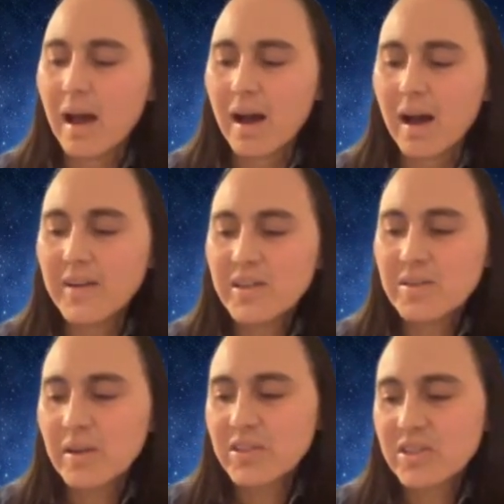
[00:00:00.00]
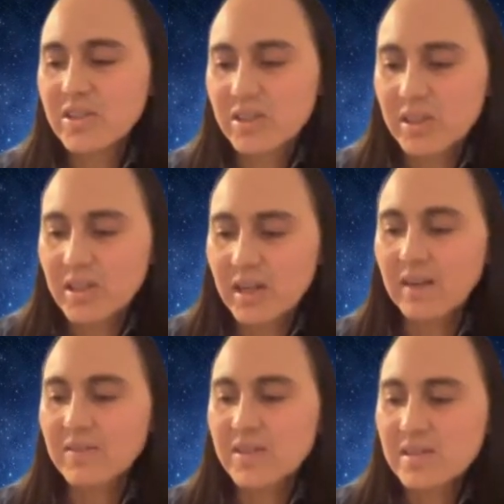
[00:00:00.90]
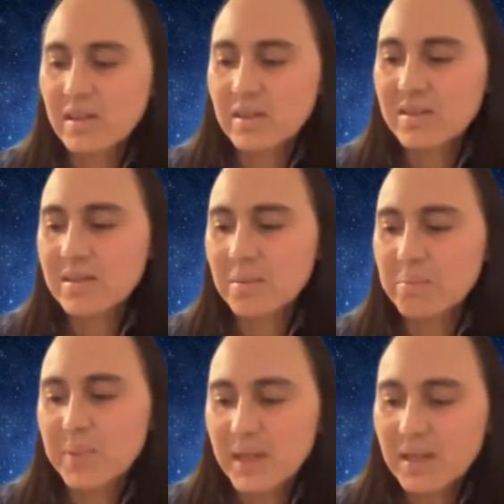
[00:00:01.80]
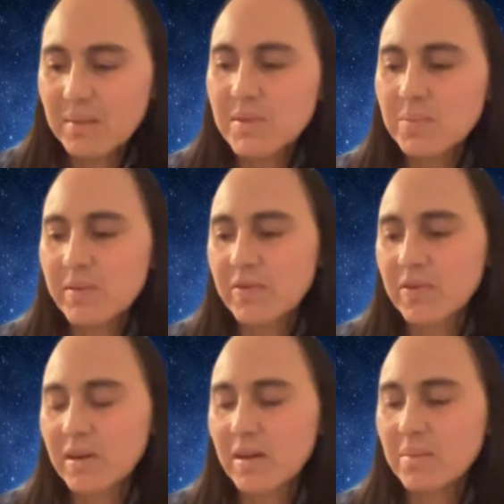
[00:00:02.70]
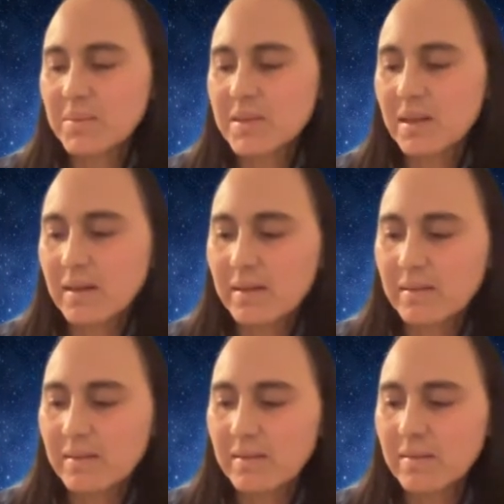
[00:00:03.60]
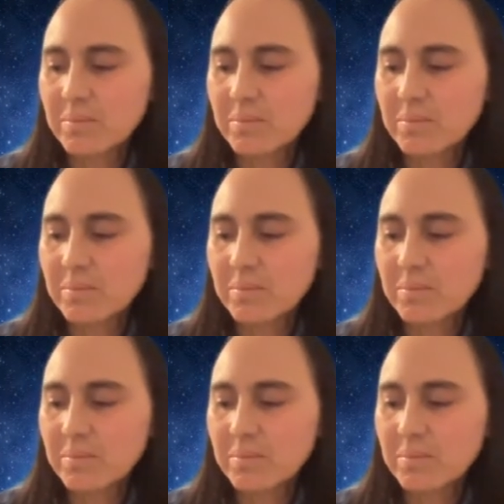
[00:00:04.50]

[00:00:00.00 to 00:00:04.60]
I knew I should have silk some beams before I'm done.